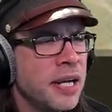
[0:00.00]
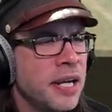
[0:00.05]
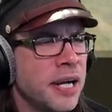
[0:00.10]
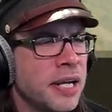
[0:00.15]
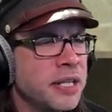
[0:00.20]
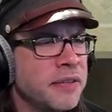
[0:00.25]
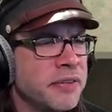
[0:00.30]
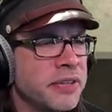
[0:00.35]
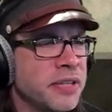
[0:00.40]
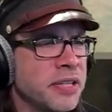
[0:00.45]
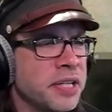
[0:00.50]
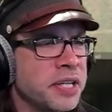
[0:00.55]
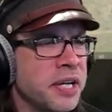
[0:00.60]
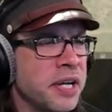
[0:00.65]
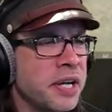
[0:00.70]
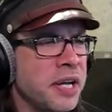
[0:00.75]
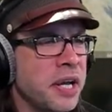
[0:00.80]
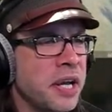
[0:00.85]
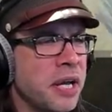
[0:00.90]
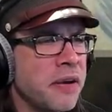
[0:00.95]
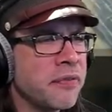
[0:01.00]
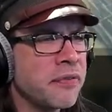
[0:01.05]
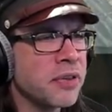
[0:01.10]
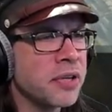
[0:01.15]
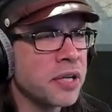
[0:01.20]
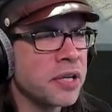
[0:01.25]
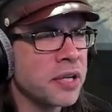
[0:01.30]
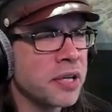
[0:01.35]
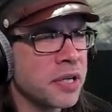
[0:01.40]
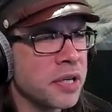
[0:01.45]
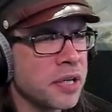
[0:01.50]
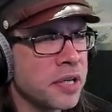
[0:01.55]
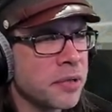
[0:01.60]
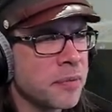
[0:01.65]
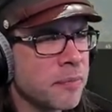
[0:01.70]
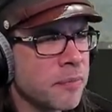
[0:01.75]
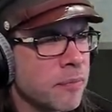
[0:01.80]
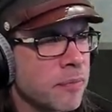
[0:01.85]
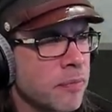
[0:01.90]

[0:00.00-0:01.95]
I even think I have the